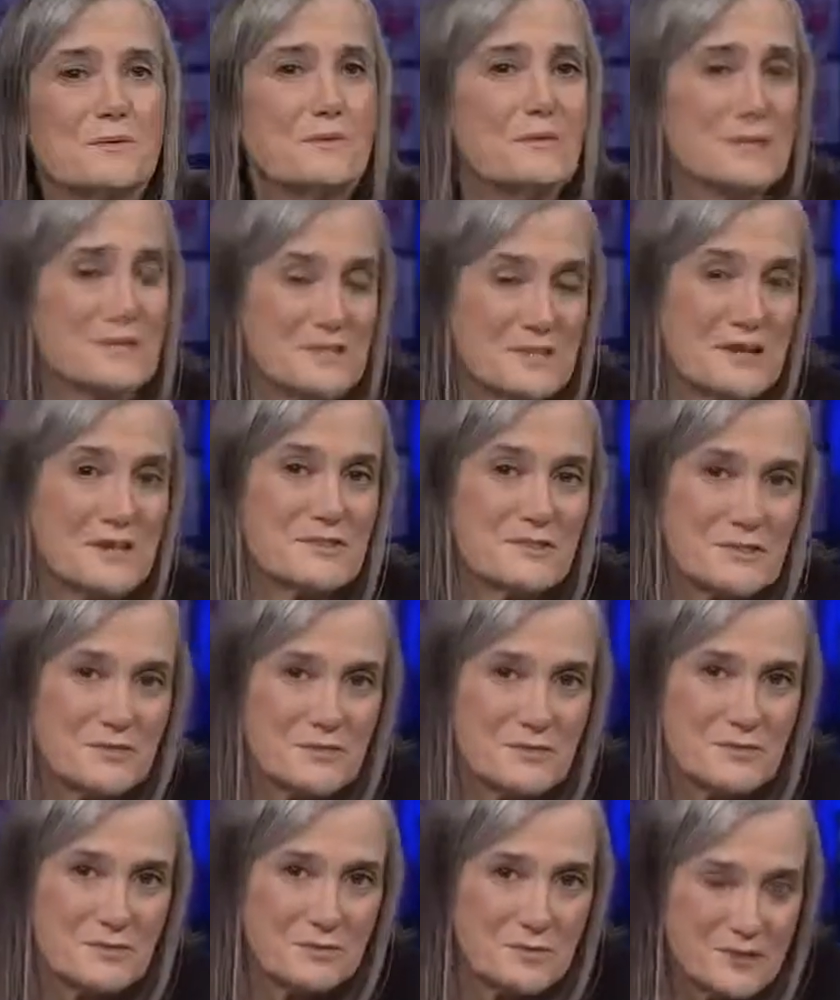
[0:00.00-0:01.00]
Chris
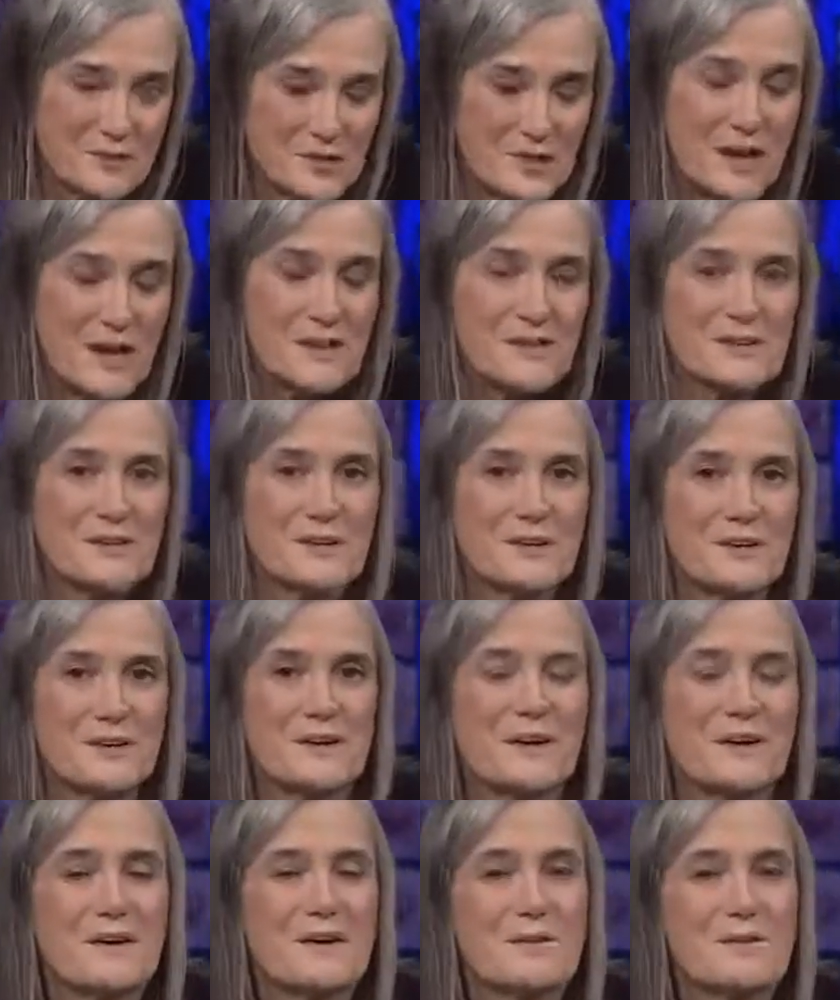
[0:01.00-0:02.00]
Hedges'
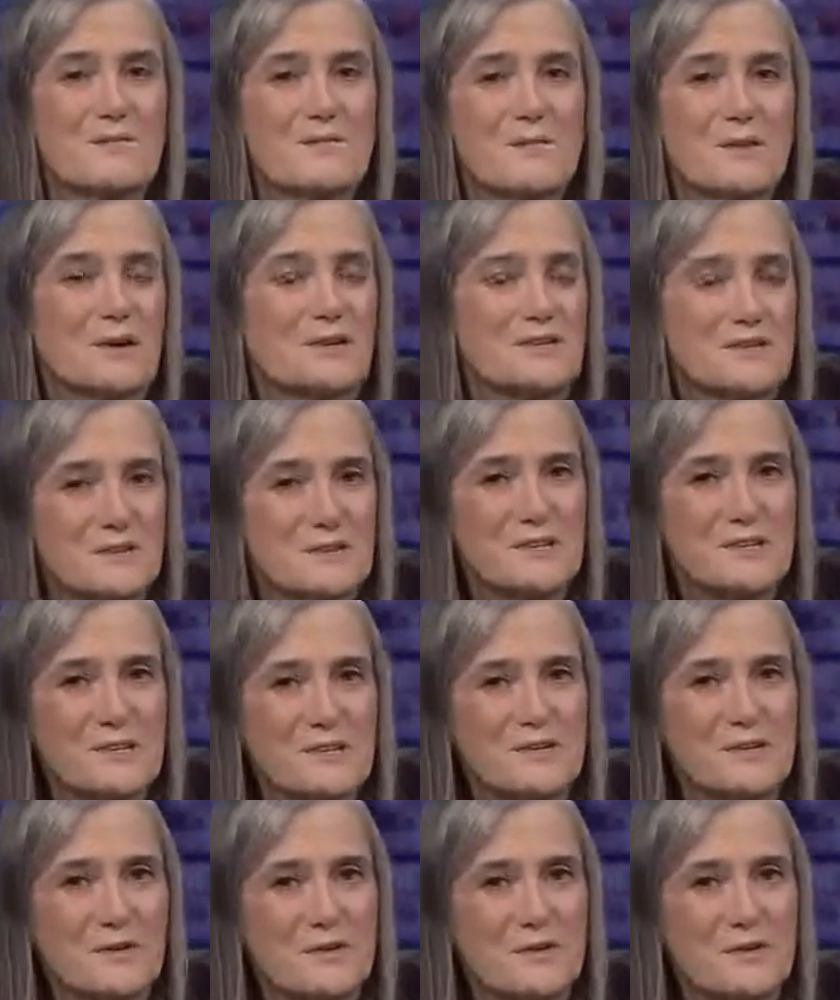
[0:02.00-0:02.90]
rejection of strategic